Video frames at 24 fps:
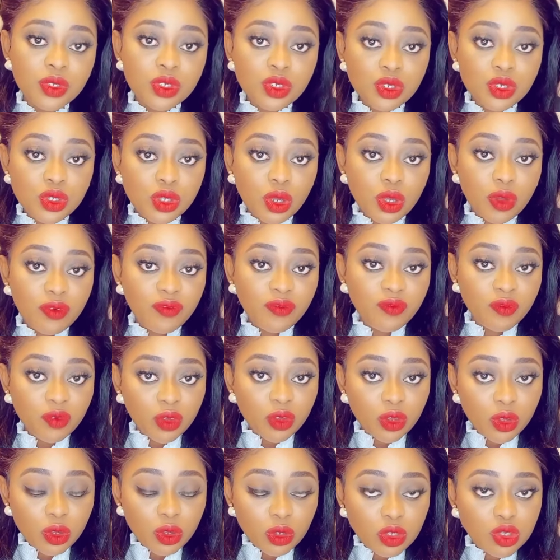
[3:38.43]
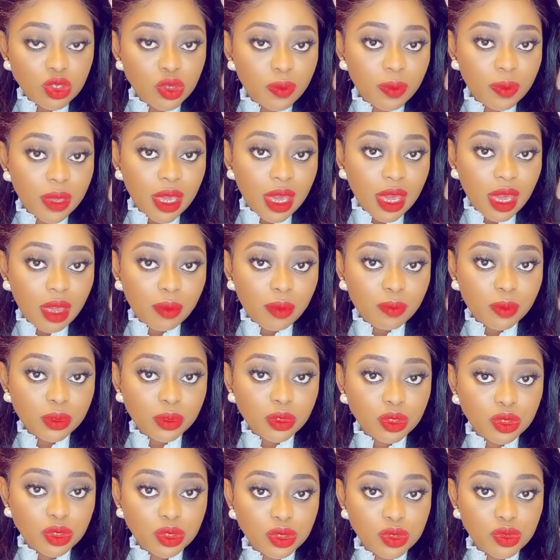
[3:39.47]
So for you to be able
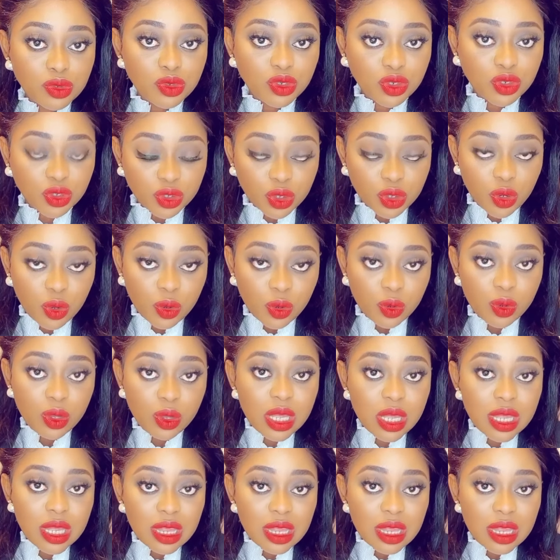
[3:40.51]
to show